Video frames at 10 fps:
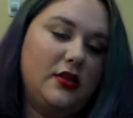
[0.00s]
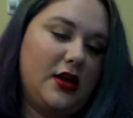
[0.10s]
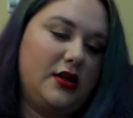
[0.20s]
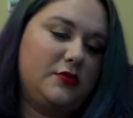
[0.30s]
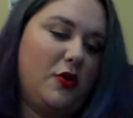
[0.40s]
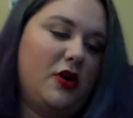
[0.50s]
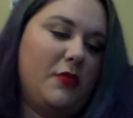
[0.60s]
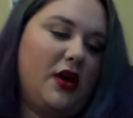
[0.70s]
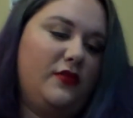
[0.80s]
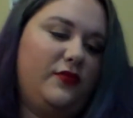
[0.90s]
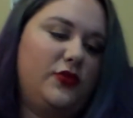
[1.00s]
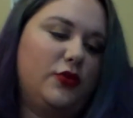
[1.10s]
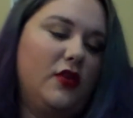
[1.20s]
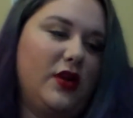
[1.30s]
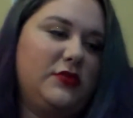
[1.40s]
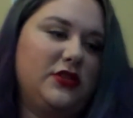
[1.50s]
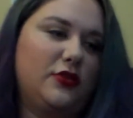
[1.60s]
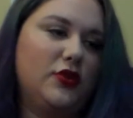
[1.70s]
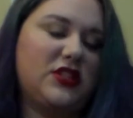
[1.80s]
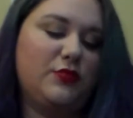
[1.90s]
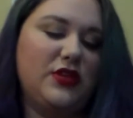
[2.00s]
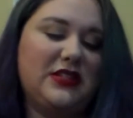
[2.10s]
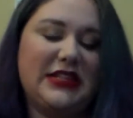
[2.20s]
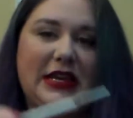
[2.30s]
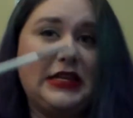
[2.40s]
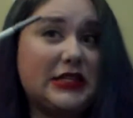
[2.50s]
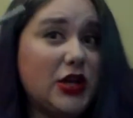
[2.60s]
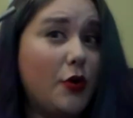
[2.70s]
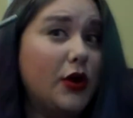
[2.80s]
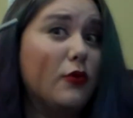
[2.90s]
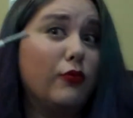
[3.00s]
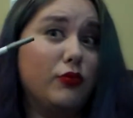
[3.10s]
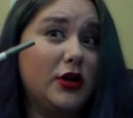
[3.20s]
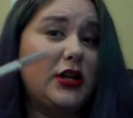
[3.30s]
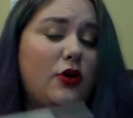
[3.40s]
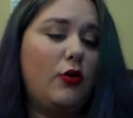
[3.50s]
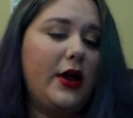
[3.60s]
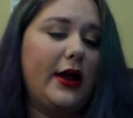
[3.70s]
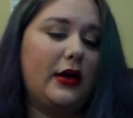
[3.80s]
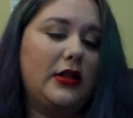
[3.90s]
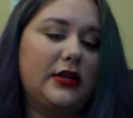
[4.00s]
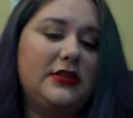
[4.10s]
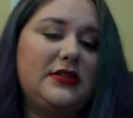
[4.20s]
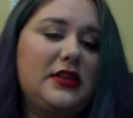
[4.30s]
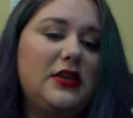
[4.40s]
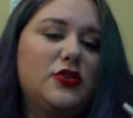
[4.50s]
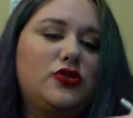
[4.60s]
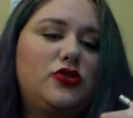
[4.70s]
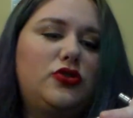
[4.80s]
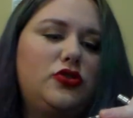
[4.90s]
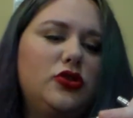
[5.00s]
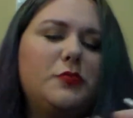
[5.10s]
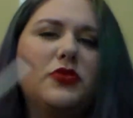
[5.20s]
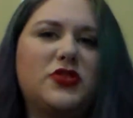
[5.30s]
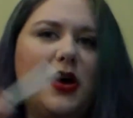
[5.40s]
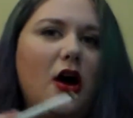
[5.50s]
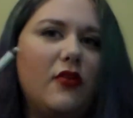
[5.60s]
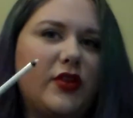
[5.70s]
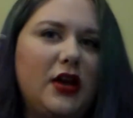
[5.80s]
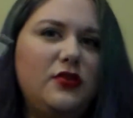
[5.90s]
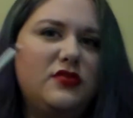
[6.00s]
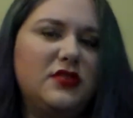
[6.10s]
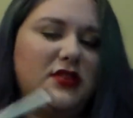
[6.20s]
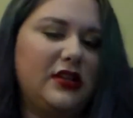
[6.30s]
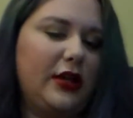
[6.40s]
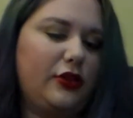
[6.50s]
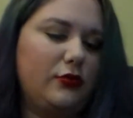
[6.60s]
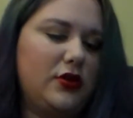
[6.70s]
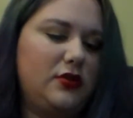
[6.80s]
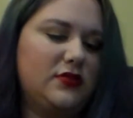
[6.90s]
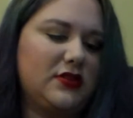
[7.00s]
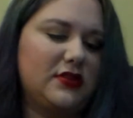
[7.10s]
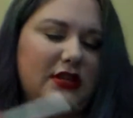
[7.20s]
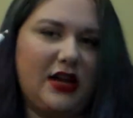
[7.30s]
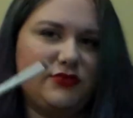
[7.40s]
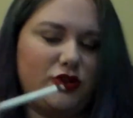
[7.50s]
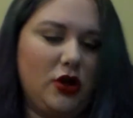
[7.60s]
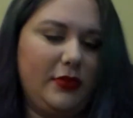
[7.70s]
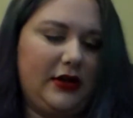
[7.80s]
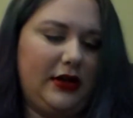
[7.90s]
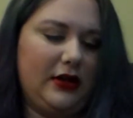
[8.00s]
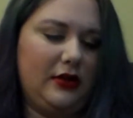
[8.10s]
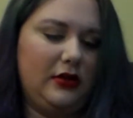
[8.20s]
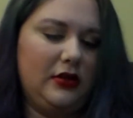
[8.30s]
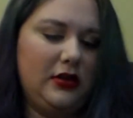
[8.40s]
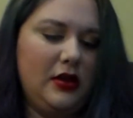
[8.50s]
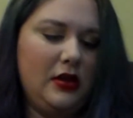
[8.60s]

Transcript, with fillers: That is part of my 12 Empties of Christmas. It's going really quick. Like, this thing is super soft. I use this in like three uses and have to sharpen it again.